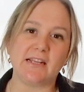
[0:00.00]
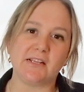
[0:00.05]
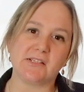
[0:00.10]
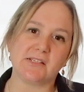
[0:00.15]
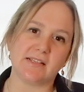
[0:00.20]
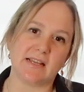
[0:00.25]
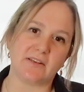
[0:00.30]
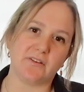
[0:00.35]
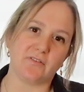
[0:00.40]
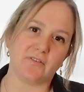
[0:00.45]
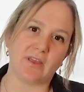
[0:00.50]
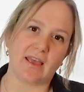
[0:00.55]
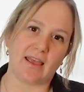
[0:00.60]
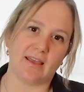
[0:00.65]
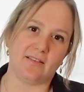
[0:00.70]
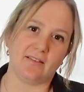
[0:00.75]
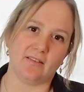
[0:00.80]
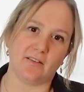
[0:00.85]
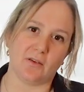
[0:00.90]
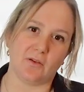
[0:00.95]
each set of
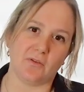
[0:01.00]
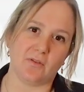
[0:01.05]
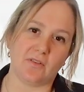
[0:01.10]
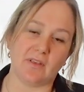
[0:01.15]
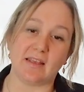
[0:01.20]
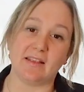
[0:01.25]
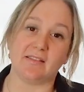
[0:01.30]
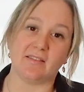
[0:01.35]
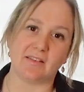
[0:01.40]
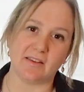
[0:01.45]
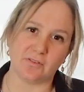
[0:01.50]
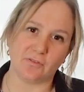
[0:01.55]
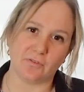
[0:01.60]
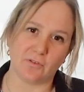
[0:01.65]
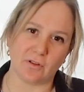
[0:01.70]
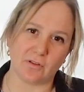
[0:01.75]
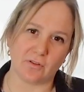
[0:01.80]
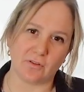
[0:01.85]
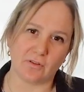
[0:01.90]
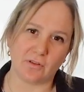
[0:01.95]
case notes is
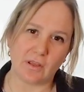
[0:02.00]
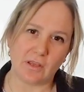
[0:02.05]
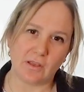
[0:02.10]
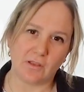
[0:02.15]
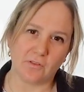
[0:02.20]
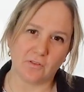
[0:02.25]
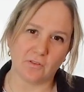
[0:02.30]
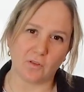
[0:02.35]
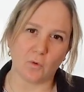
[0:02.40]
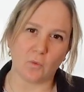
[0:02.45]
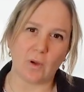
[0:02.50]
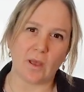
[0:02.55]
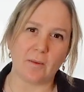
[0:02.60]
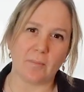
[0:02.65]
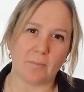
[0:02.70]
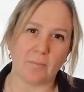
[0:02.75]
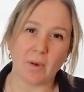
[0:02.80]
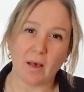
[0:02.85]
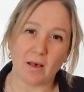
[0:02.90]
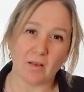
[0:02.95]
different, so
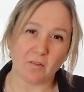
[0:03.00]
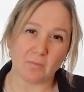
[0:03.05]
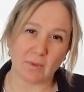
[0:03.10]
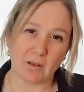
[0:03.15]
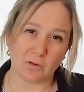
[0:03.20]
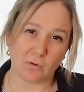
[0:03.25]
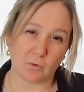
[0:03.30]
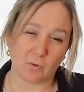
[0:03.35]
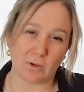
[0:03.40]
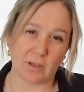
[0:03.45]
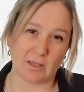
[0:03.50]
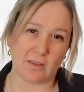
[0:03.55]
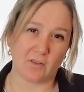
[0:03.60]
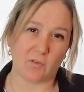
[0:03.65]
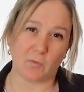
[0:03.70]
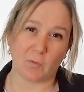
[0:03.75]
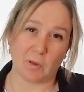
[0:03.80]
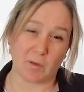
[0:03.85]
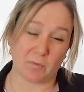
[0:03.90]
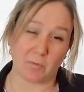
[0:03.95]
where past medical
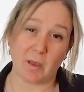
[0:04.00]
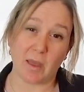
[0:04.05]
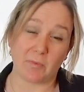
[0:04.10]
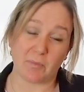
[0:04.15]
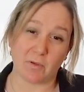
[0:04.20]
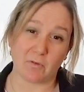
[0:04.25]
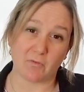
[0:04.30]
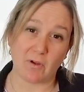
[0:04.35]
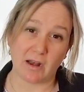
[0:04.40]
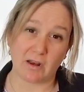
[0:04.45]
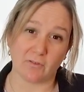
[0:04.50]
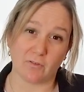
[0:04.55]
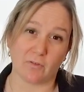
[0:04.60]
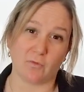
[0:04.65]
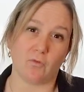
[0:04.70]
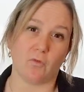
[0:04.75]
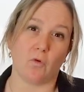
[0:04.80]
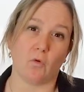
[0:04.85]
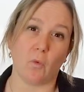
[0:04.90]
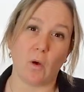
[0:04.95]
history might be
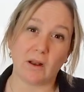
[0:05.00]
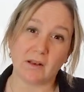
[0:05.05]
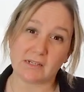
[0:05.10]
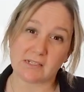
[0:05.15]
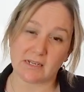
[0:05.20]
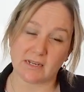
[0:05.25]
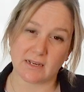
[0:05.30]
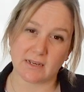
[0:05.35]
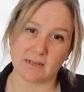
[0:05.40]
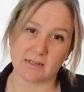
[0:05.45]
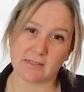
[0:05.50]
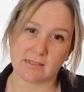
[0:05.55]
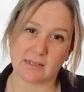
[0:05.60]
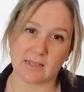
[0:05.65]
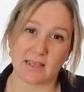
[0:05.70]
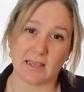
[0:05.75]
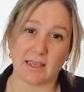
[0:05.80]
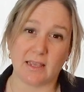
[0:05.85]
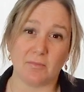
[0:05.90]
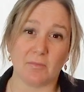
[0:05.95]
relevant for one task,
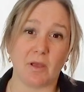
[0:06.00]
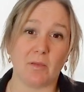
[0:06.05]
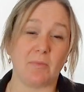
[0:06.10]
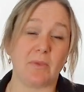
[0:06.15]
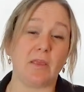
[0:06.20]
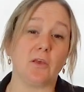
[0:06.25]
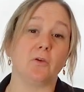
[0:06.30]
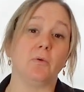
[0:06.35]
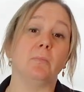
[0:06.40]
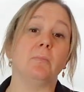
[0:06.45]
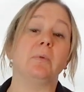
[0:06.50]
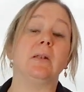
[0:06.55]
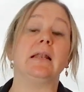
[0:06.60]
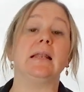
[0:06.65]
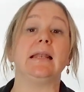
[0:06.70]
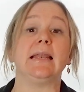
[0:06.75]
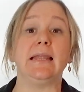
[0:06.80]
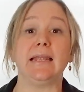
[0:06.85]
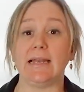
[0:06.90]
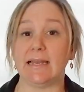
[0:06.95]
it might be
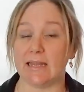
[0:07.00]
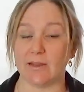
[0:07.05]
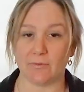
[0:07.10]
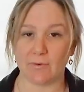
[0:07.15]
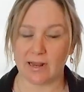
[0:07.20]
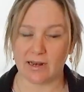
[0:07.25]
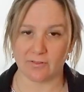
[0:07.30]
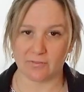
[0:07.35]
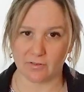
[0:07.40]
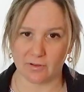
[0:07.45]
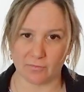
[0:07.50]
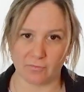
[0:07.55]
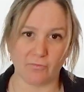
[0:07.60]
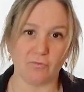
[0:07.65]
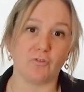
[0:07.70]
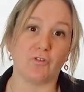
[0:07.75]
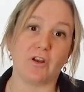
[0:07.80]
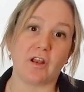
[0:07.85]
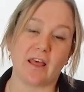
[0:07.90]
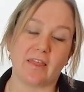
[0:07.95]
completely
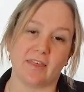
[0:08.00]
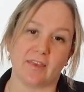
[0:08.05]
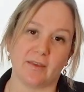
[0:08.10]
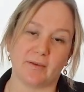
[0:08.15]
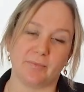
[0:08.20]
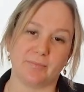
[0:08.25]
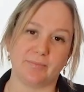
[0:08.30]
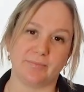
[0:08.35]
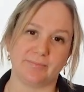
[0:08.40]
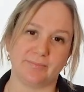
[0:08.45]
irrelevant for another.